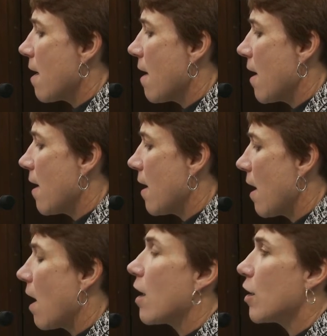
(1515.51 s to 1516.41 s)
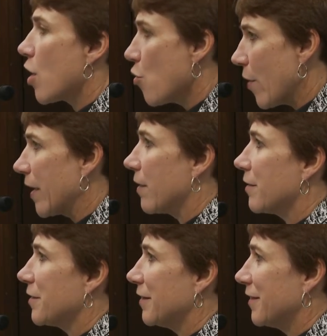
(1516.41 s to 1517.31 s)
are
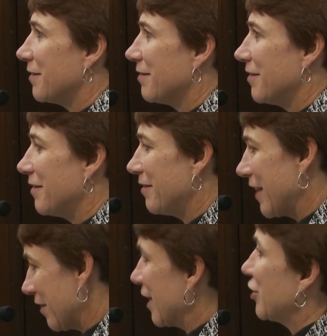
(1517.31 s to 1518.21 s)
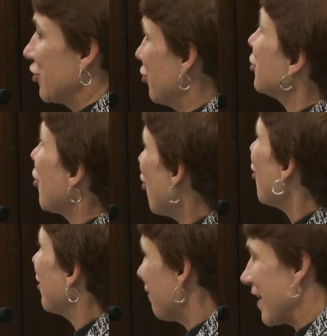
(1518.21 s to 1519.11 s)
aware that they should
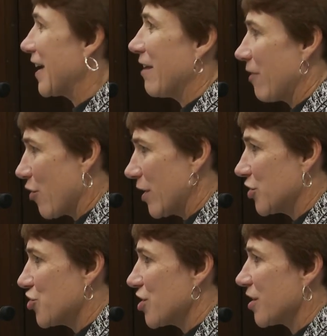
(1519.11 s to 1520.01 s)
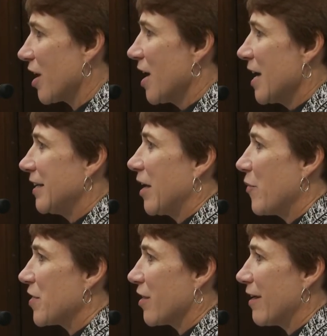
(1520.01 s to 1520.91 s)
call if they have a question. Now,
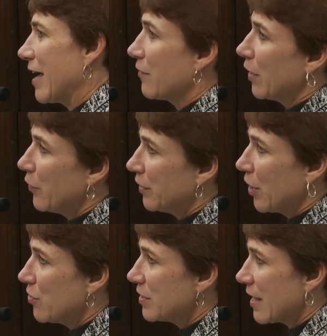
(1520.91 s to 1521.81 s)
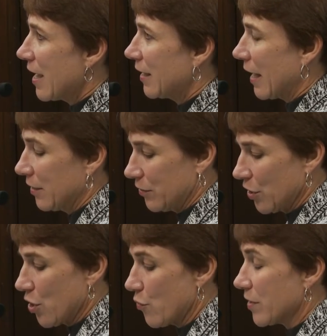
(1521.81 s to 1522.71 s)
whether everyone knows that, I don't
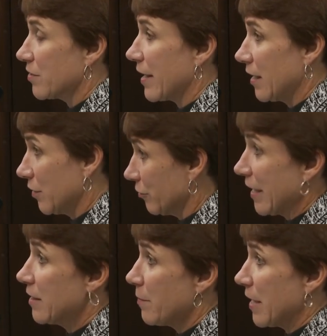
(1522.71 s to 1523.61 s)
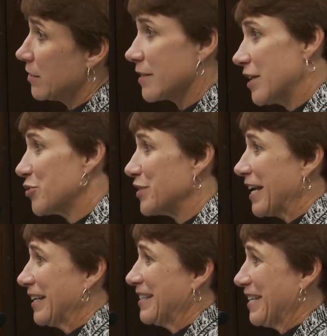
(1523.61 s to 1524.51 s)
know. Whether they read the bail schedule
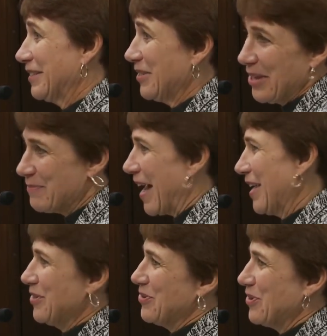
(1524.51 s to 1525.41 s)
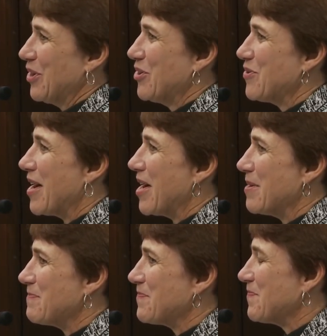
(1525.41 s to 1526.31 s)
that gets sent to them, I don't know.
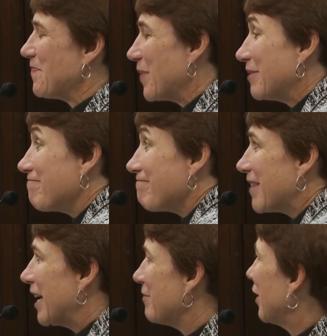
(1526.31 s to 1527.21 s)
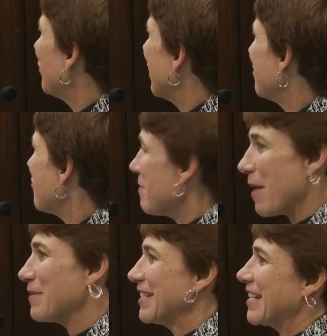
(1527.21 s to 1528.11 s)
But I mean, we
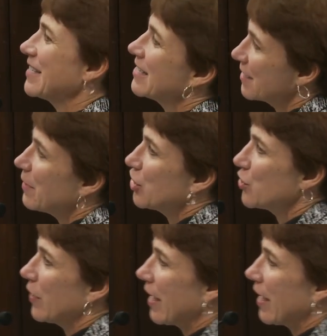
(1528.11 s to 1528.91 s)
publicize it as much as we